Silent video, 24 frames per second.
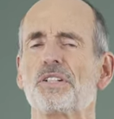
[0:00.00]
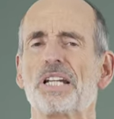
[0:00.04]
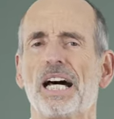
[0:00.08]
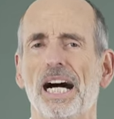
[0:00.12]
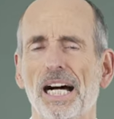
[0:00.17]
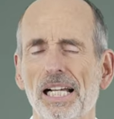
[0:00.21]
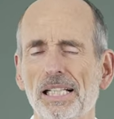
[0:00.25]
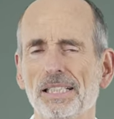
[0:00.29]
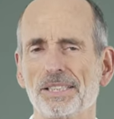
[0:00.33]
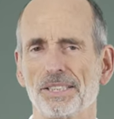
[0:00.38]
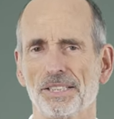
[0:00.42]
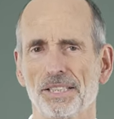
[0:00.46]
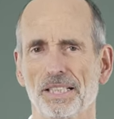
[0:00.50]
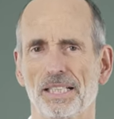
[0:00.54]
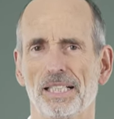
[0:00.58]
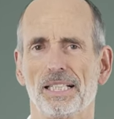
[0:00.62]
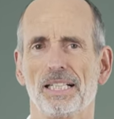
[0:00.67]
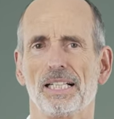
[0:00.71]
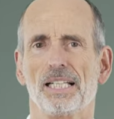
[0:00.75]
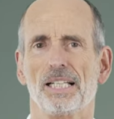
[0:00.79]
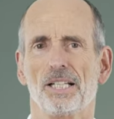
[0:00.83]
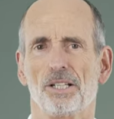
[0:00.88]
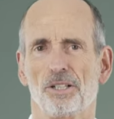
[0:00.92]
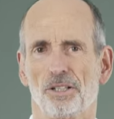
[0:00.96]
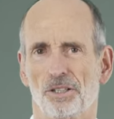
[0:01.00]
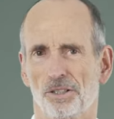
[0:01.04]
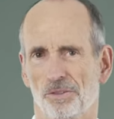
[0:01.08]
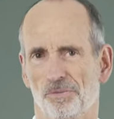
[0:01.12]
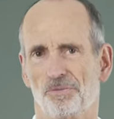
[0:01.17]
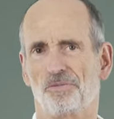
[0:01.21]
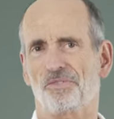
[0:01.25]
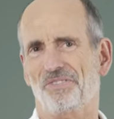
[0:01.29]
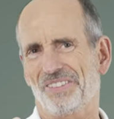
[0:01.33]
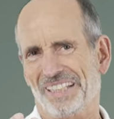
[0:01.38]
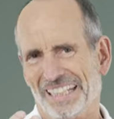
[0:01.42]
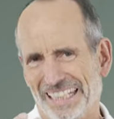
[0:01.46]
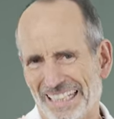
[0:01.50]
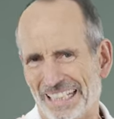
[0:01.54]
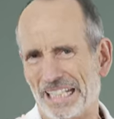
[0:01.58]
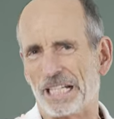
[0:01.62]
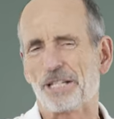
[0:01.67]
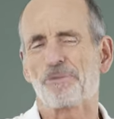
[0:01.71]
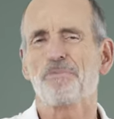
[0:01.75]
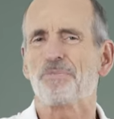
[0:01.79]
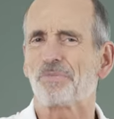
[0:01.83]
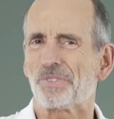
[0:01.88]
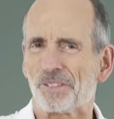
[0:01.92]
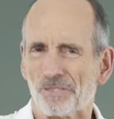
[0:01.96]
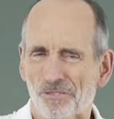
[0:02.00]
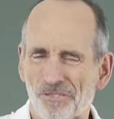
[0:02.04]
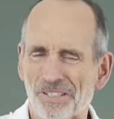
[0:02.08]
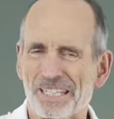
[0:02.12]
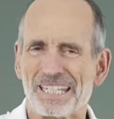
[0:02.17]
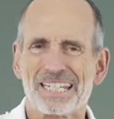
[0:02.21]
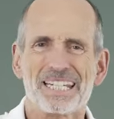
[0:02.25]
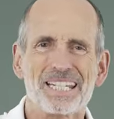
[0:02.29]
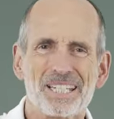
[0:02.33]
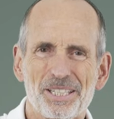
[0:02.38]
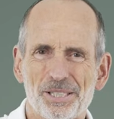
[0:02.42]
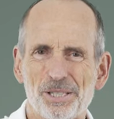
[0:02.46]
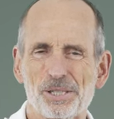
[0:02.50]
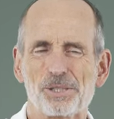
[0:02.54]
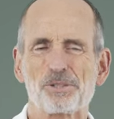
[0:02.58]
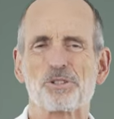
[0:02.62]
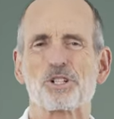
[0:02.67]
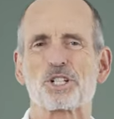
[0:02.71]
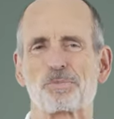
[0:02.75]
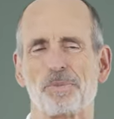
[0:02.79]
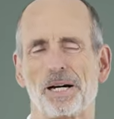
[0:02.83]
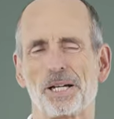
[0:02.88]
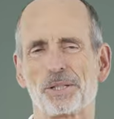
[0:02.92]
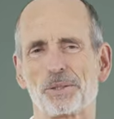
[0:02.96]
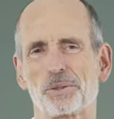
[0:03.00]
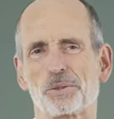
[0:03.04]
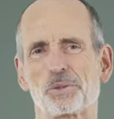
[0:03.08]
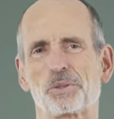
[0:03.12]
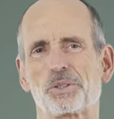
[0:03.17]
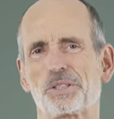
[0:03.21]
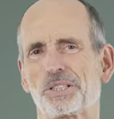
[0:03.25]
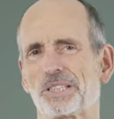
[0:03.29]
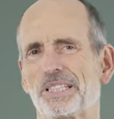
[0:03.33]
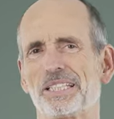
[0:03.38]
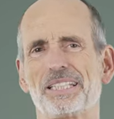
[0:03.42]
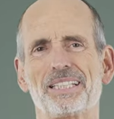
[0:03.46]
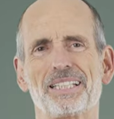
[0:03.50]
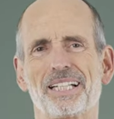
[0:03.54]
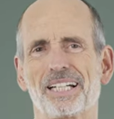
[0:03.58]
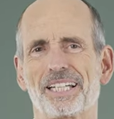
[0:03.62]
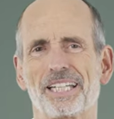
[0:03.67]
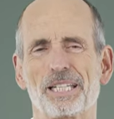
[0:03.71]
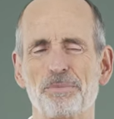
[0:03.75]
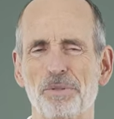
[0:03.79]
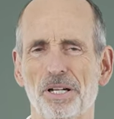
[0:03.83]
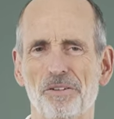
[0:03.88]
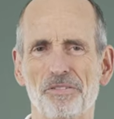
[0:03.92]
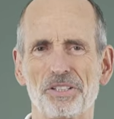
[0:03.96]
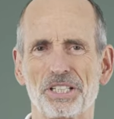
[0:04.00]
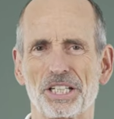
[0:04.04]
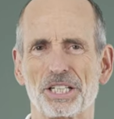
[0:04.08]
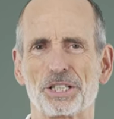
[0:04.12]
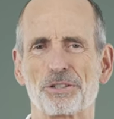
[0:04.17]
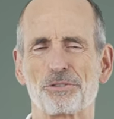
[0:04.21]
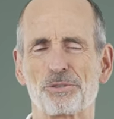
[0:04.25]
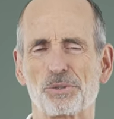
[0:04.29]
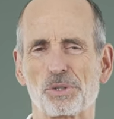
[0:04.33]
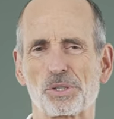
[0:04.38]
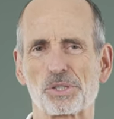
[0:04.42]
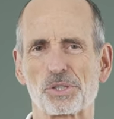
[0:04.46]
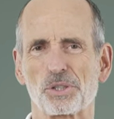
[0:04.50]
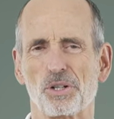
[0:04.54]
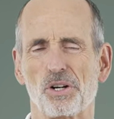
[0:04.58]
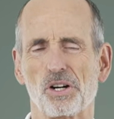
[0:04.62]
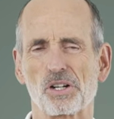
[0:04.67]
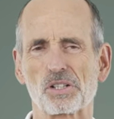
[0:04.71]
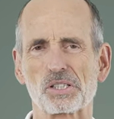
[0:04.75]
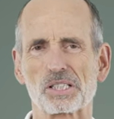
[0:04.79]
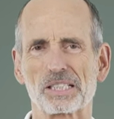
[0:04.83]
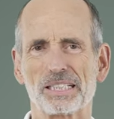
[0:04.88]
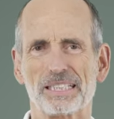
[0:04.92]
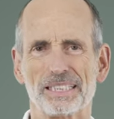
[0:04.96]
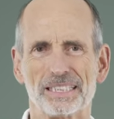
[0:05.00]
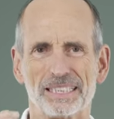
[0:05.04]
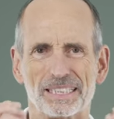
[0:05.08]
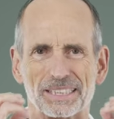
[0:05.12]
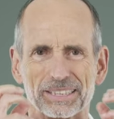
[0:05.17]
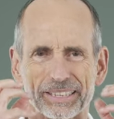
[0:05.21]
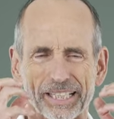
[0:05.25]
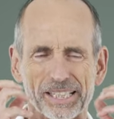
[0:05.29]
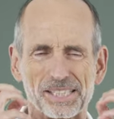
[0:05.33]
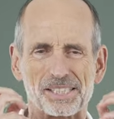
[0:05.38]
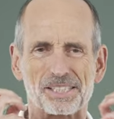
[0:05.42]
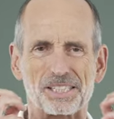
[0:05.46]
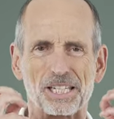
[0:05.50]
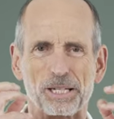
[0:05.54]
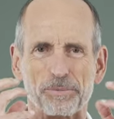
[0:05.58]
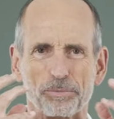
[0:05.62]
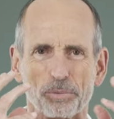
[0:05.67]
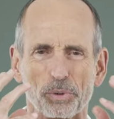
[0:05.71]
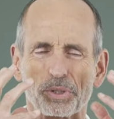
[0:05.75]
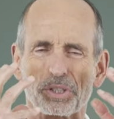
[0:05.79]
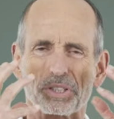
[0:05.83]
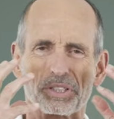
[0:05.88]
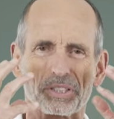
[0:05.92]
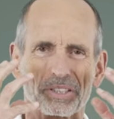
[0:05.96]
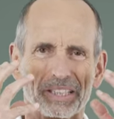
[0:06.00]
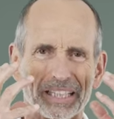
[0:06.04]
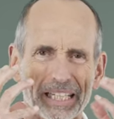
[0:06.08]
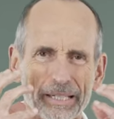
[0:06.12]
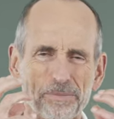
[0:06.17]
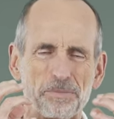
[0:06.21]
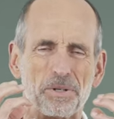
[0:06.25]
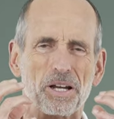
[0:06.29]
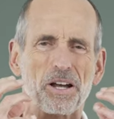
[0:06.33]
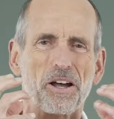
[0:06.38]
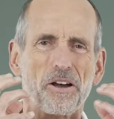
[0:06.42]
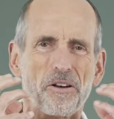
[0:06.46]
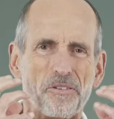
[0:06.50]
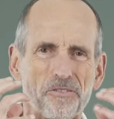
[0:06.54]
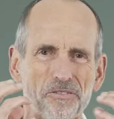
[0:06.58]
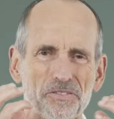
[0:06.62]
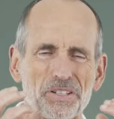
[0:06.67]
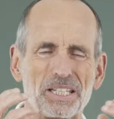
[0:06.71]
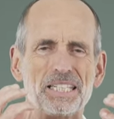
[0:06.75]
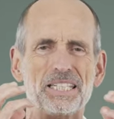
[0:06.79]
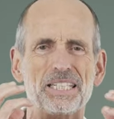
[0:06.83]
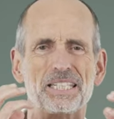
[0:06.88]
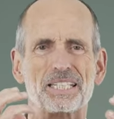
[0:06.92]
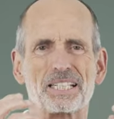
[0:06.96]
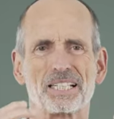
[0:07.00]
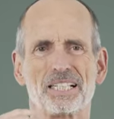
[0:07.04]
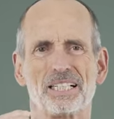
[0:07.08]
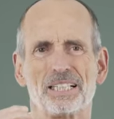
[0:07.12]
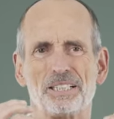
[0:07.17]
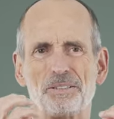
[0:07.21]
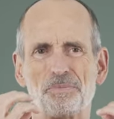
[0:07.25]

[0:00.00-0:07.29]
because the tensions in their mouth reduce their range of motion and their ability